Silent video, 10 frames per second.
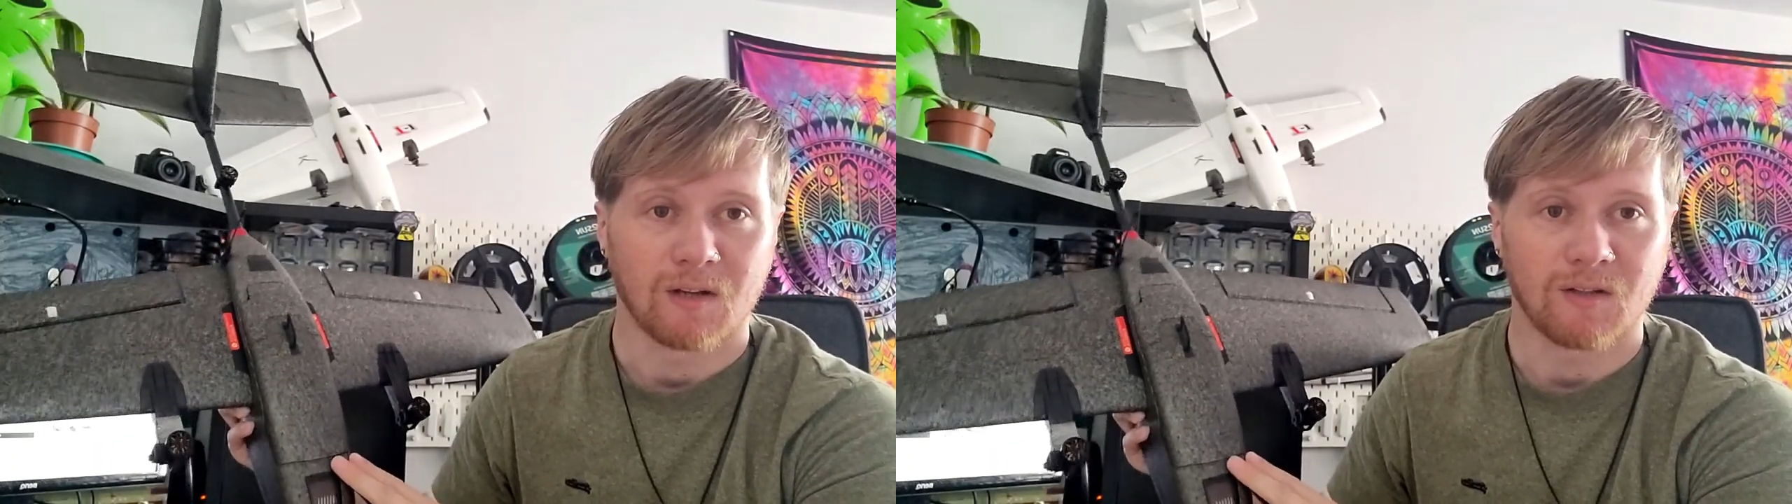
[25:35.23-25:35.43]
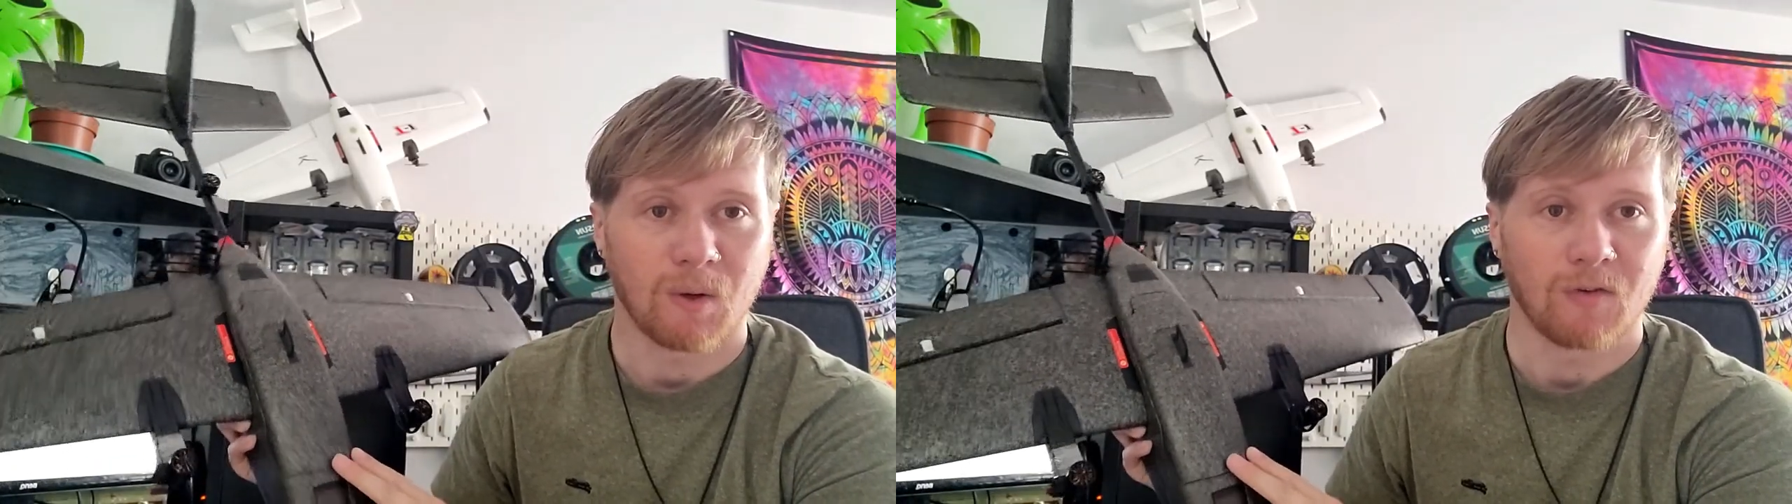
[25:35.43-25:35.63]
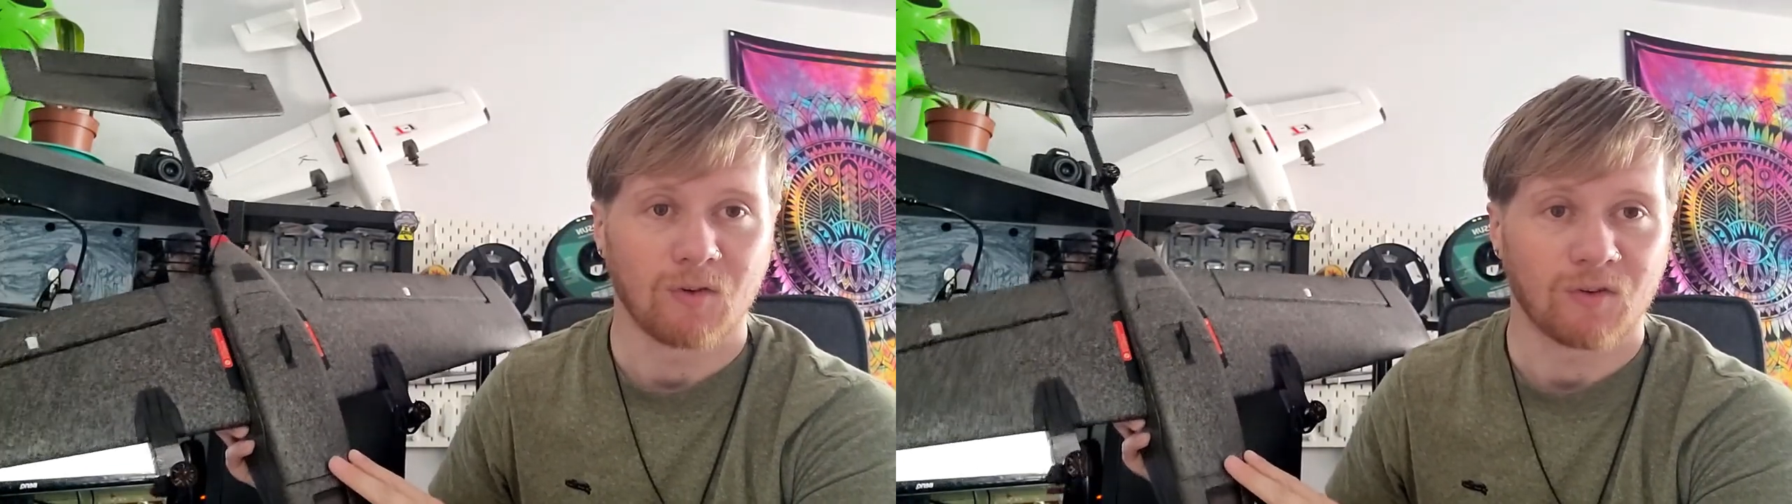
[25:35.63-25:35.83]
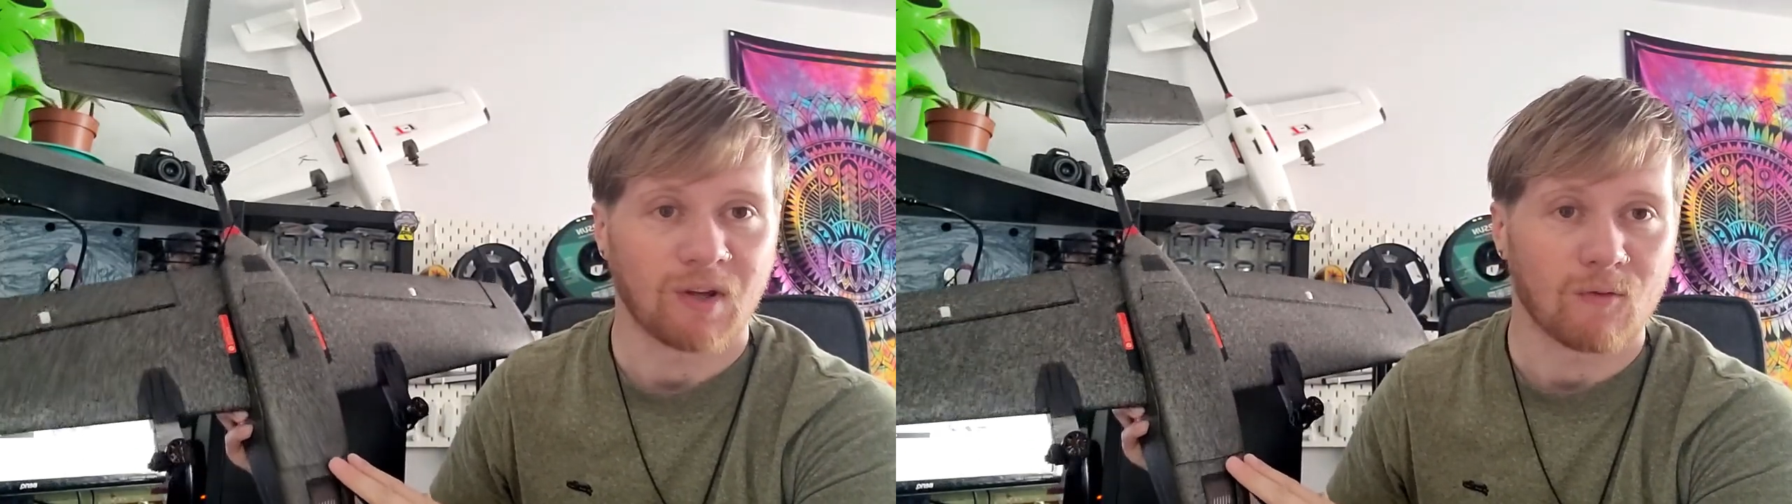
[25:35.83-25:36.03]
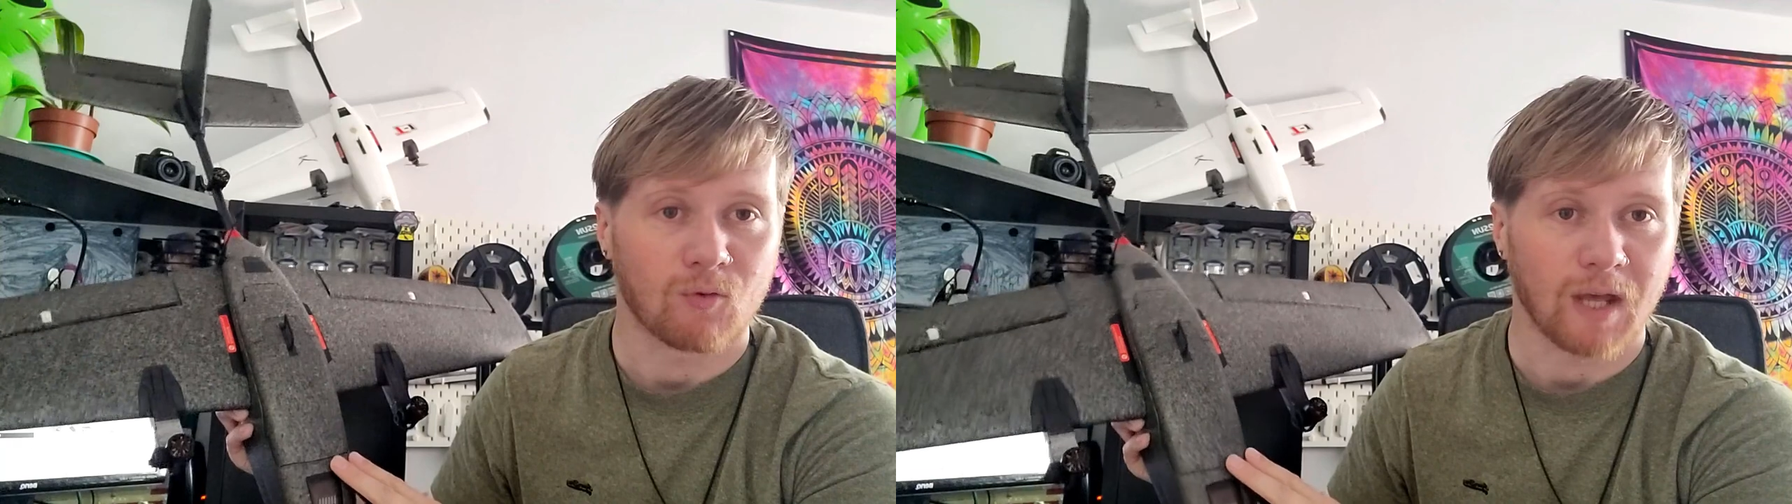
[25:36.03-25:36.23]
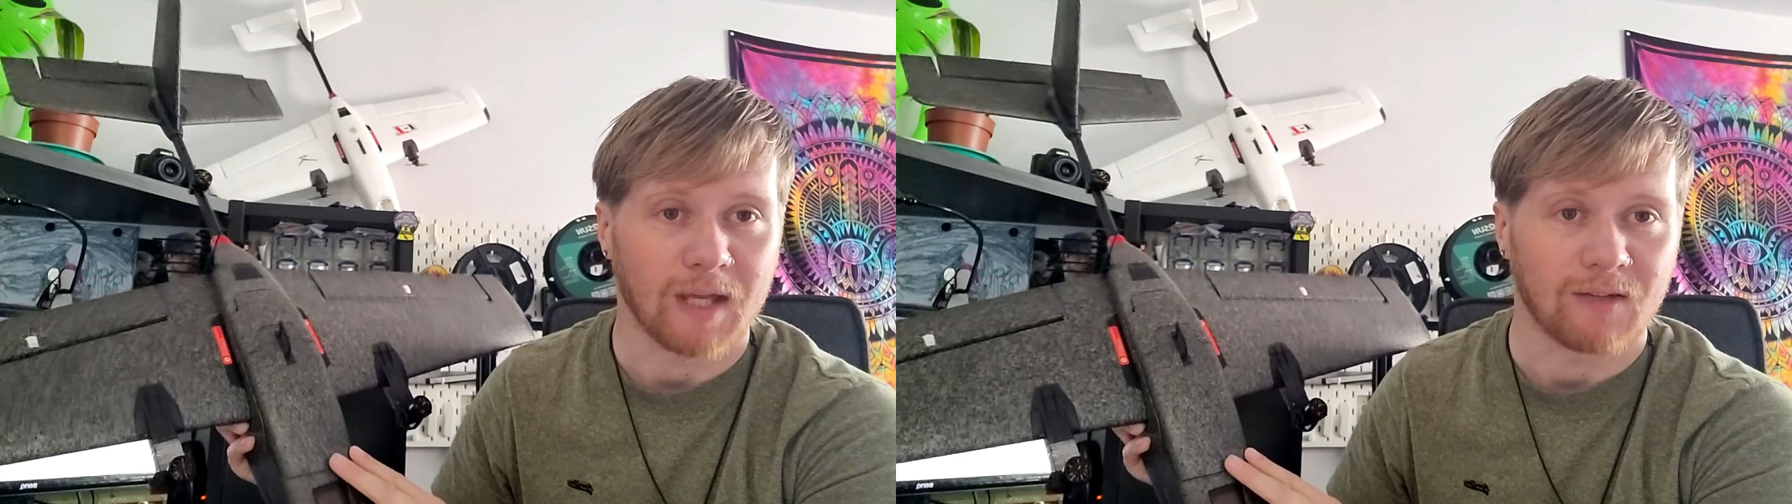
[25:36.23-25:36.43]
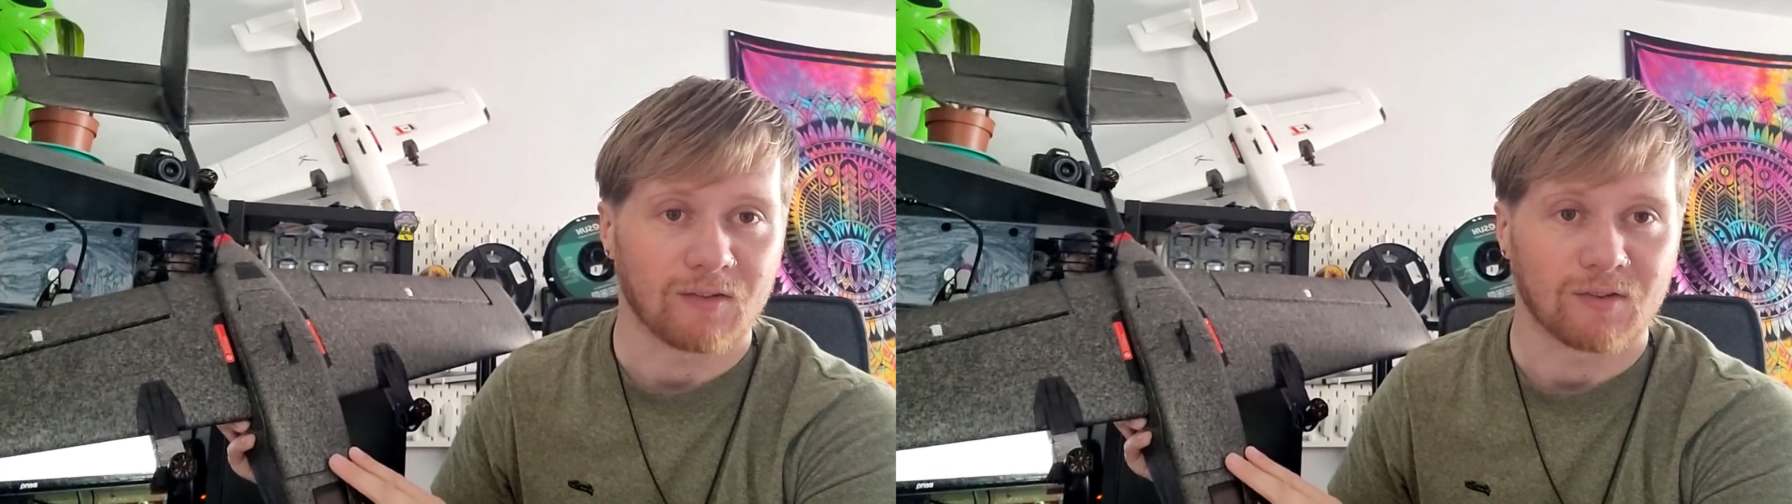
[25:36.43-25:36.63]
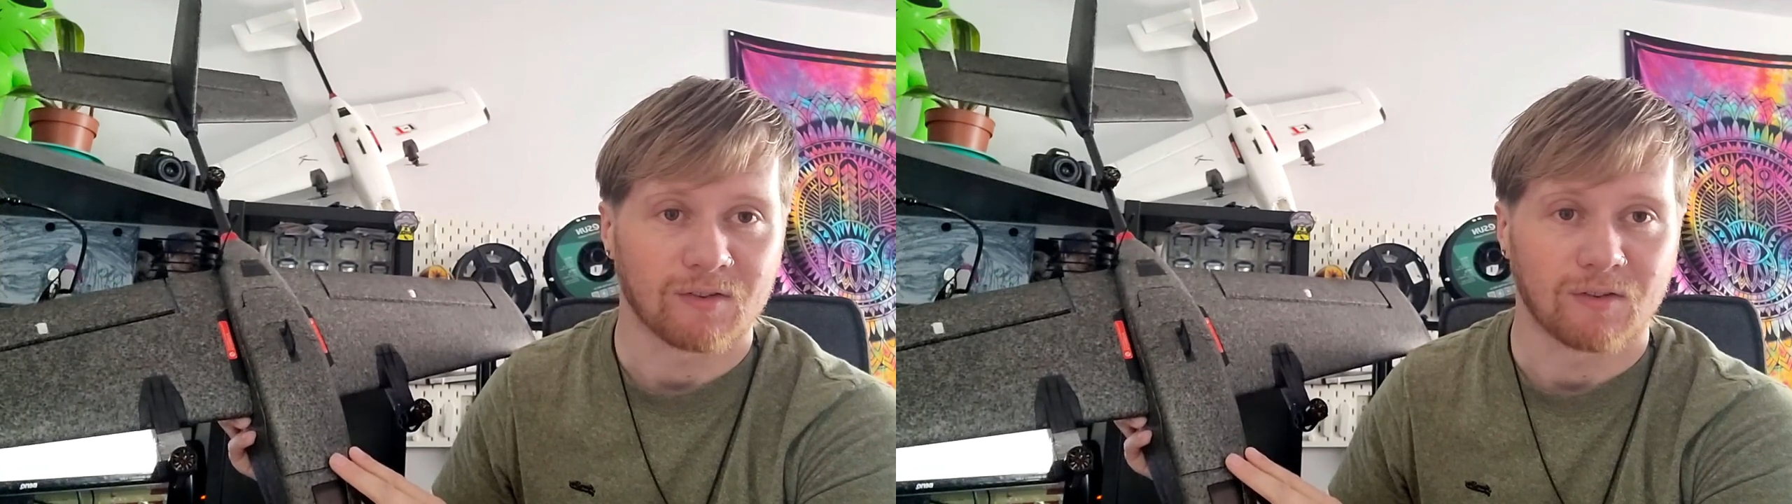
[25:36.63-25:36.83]
you know, it took several
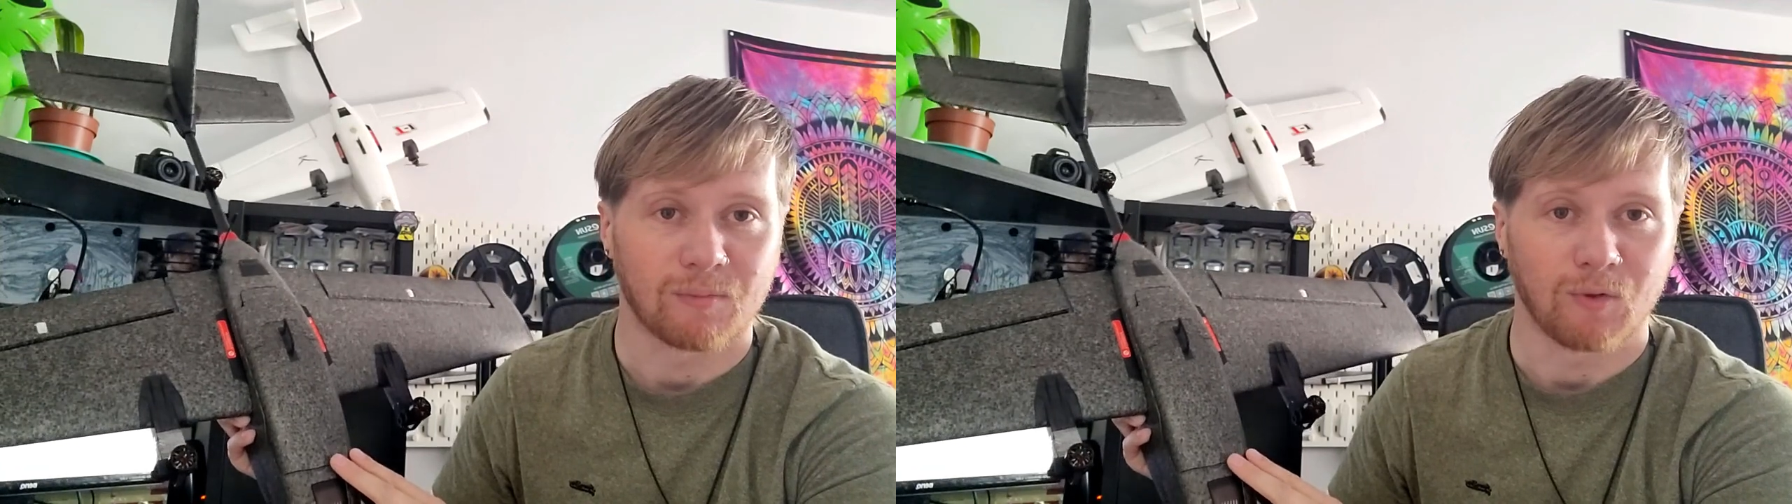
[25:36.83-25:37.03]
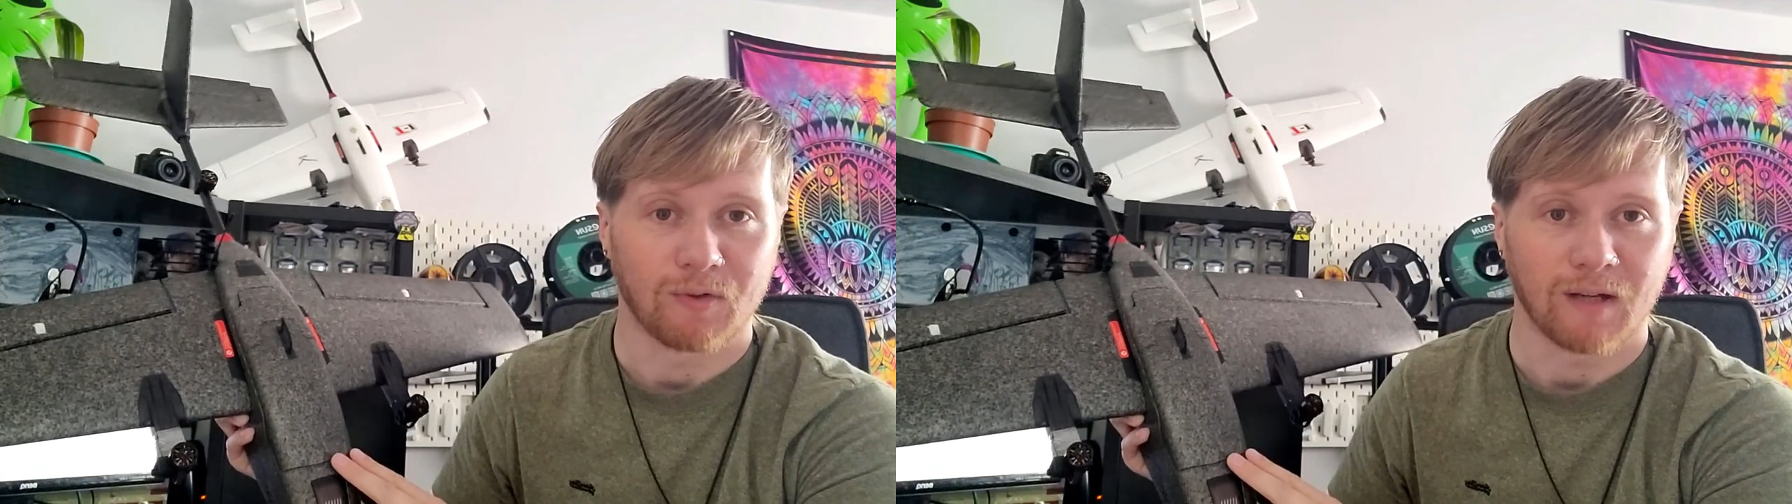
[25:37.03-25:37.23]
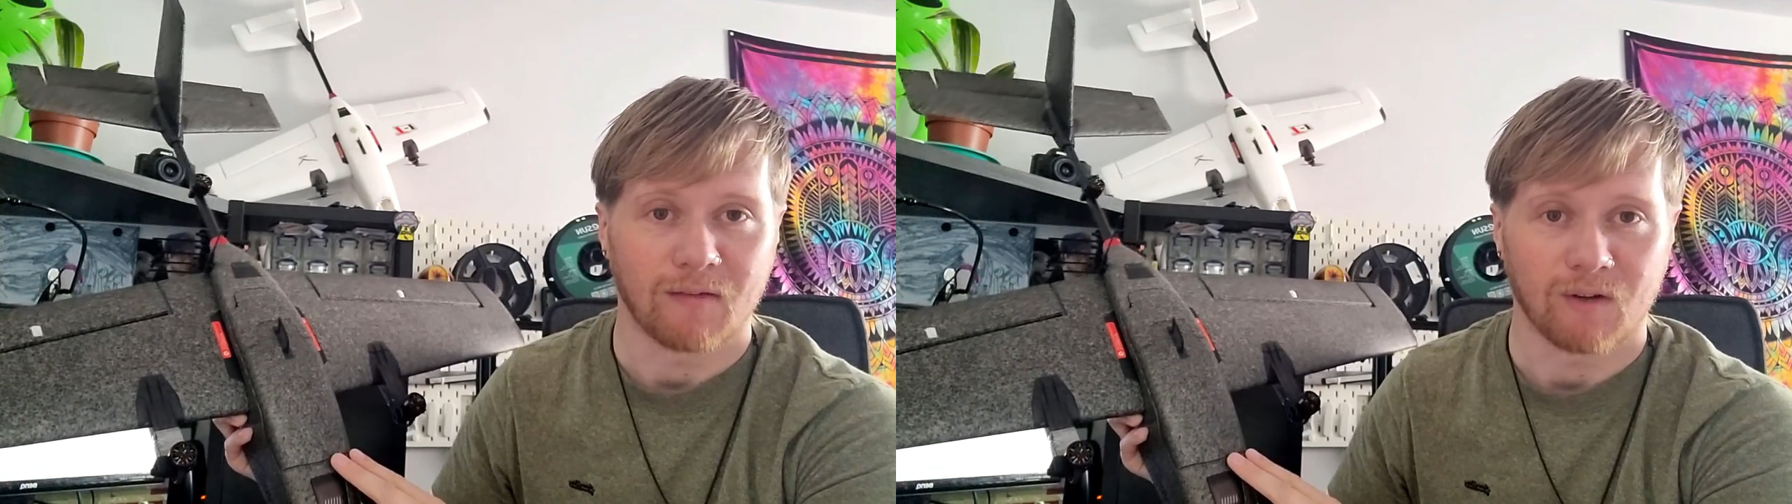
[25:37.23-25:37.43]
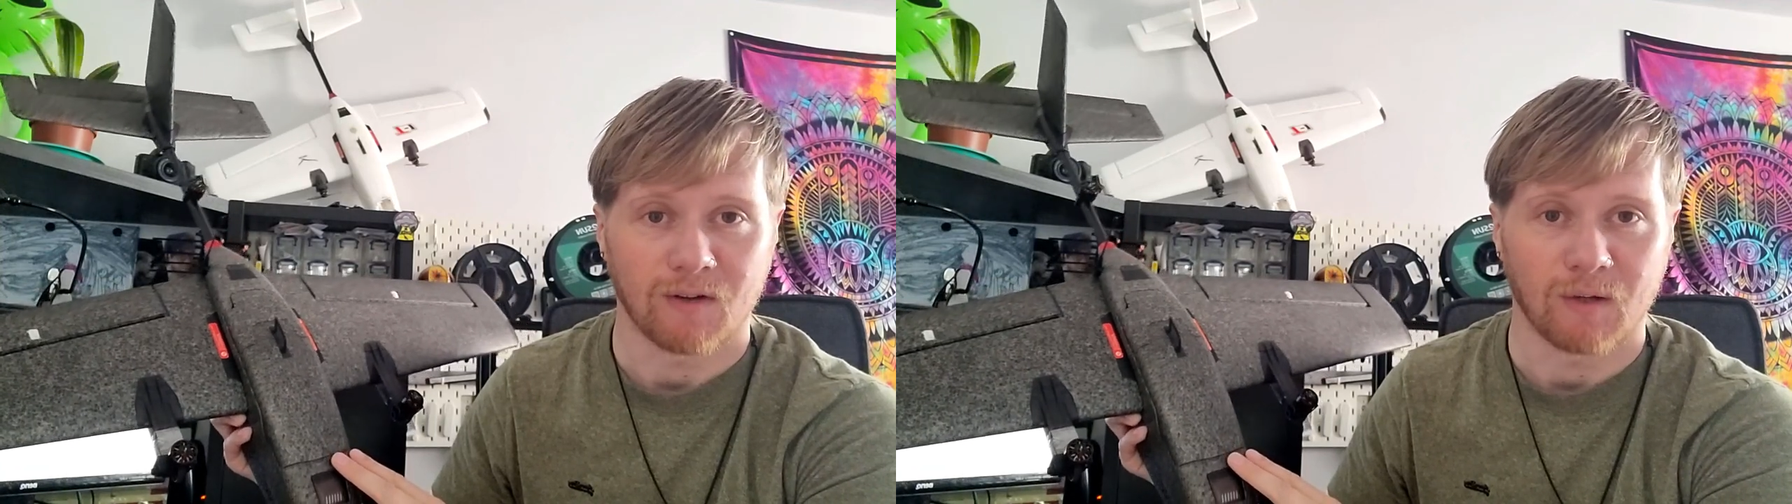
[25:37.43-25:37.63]
days to put together.